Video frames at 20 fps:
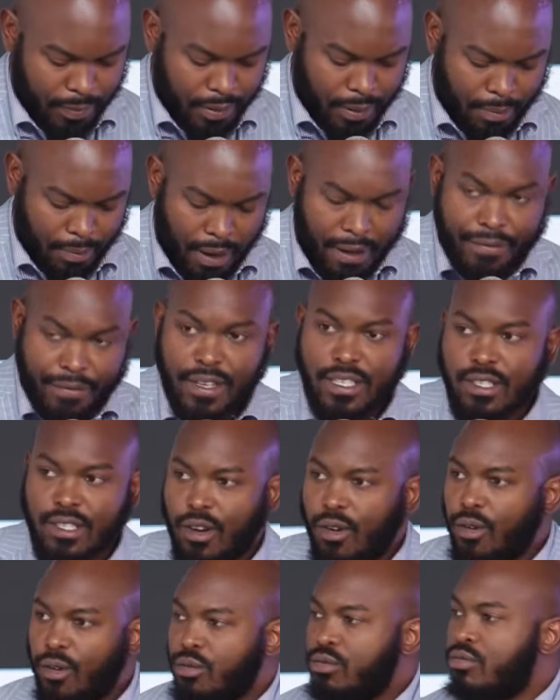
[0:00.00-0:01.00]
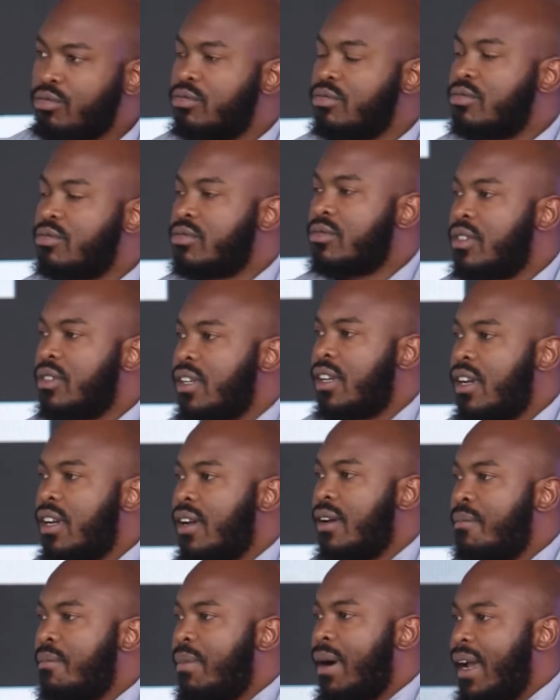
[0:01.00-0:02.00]
the Murphy's Law
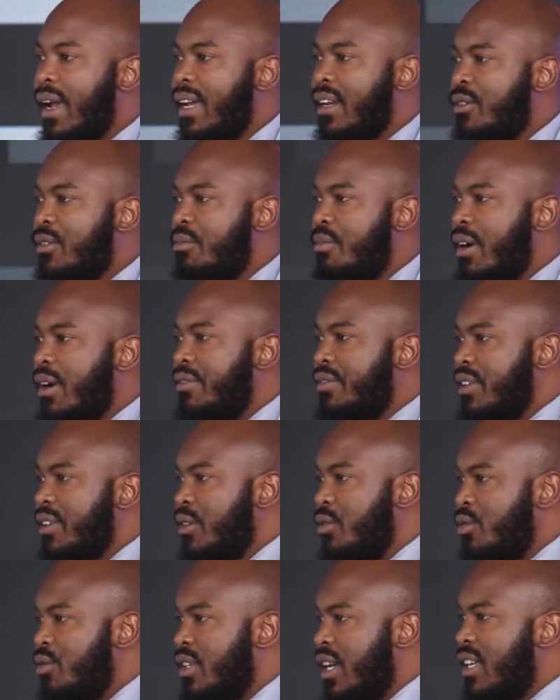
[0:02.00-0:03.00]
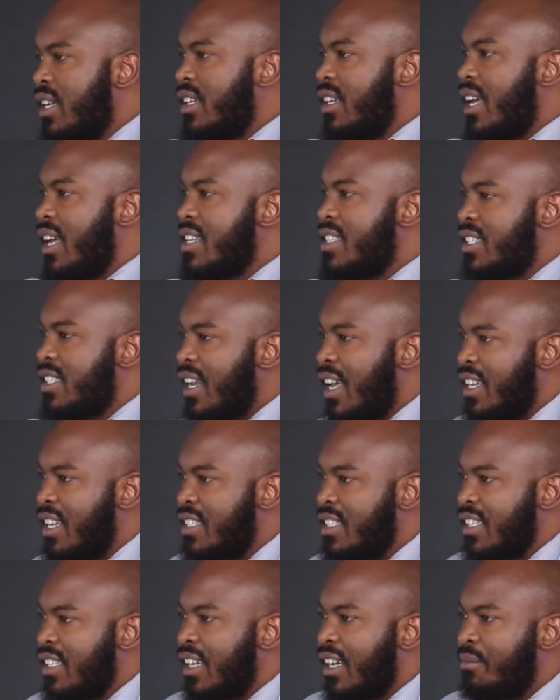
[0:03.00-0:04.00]
by Aaron Murphy, who died in
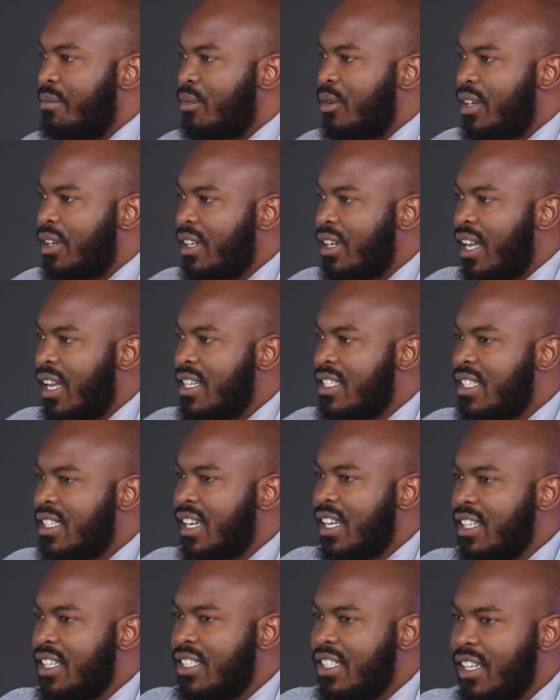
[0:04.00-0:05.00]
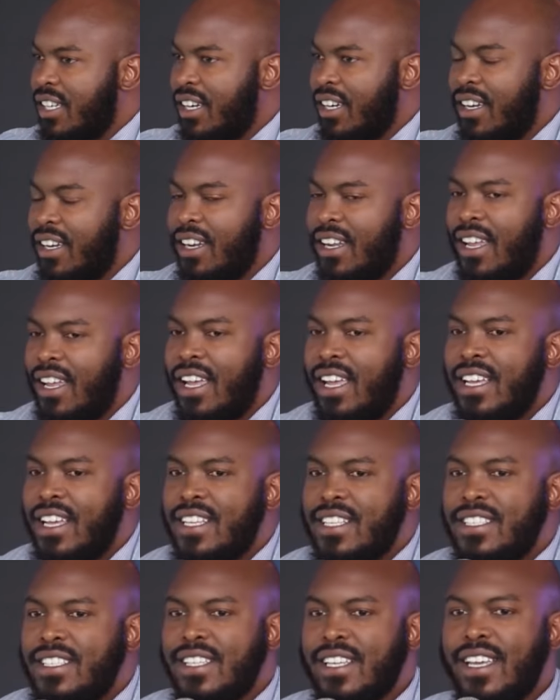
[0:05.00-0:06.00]
1990 and born in 1918,
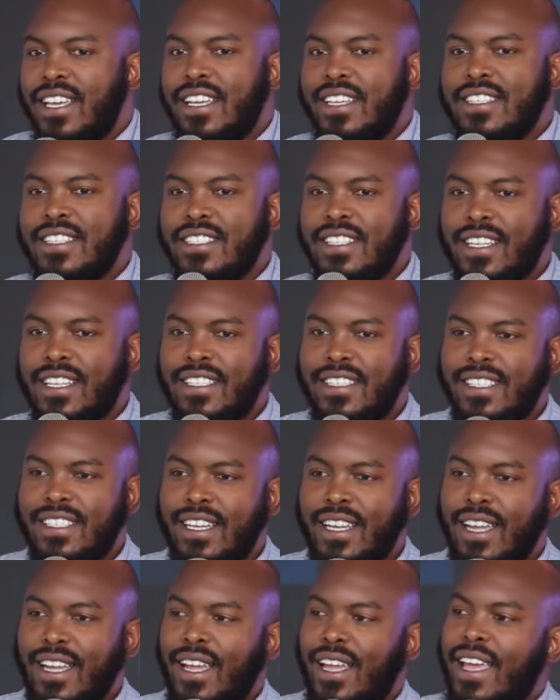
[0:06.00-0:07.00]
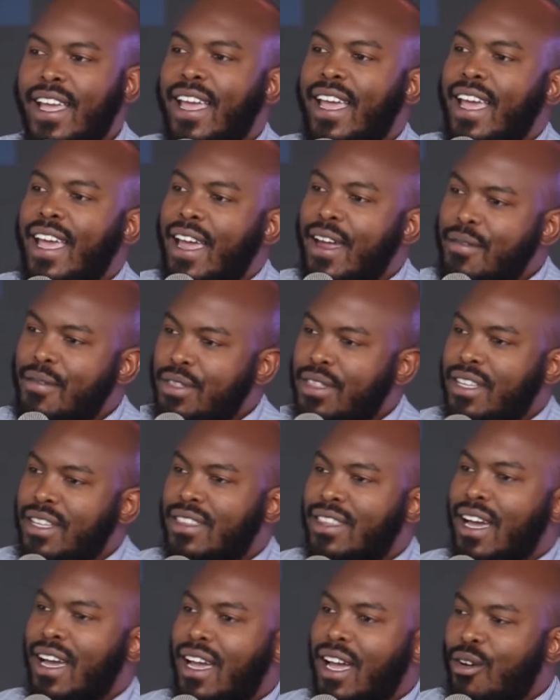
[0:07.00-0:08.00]
says that uh, everything
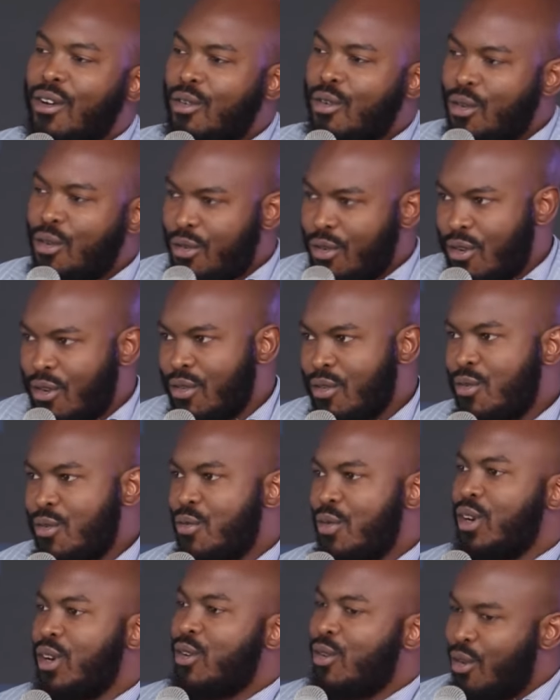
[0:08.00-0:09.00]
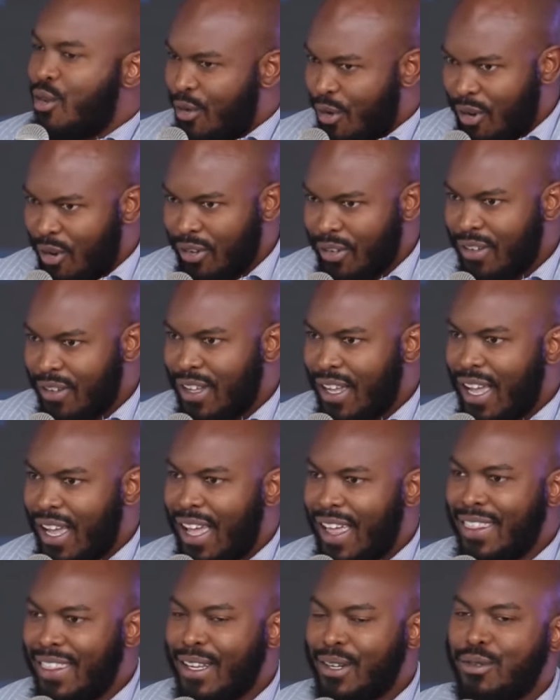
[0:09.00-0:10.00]
that can go wrong will go wrong,
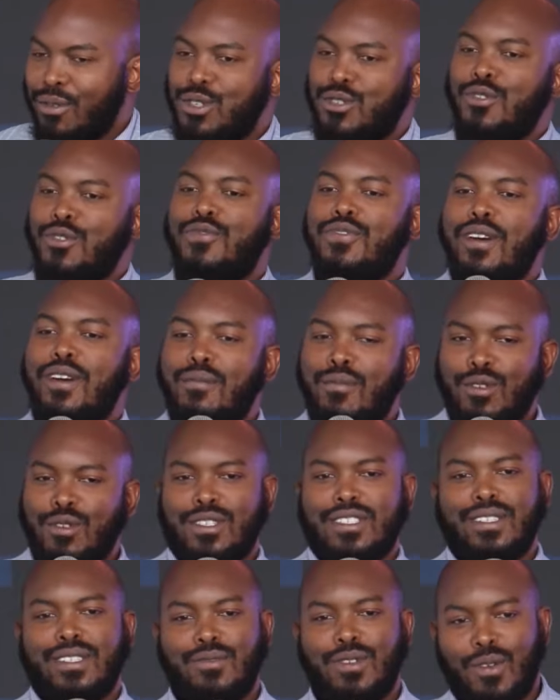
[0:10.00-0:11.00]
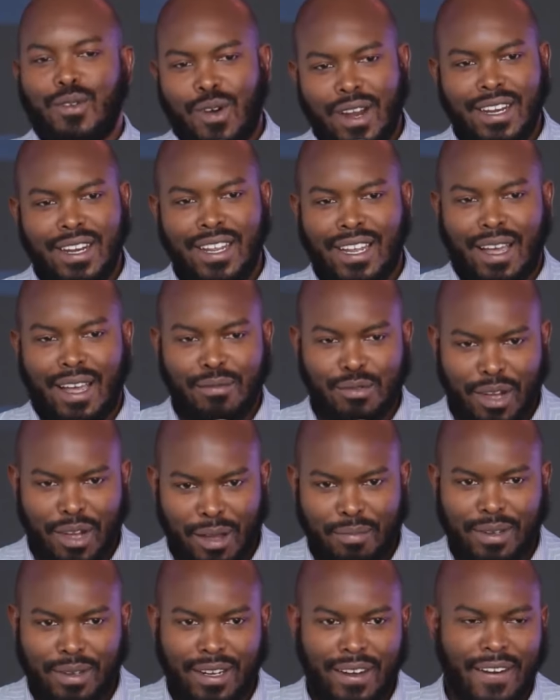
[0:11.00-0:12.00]
and that what you fear most will one day come to
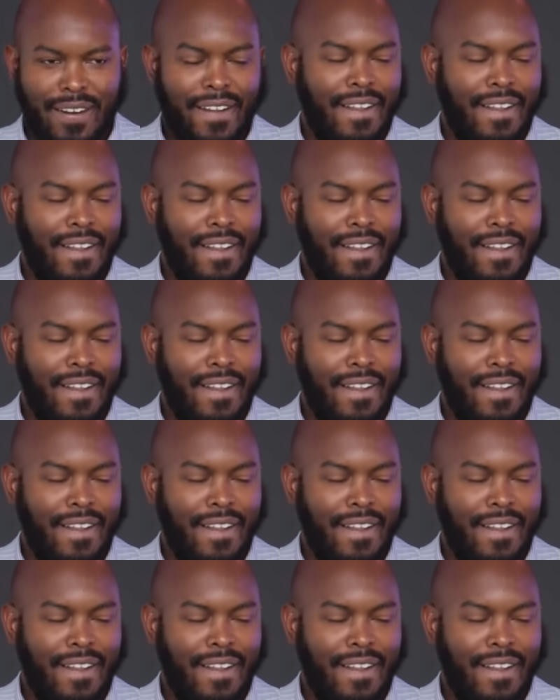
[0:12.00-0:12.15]
happen.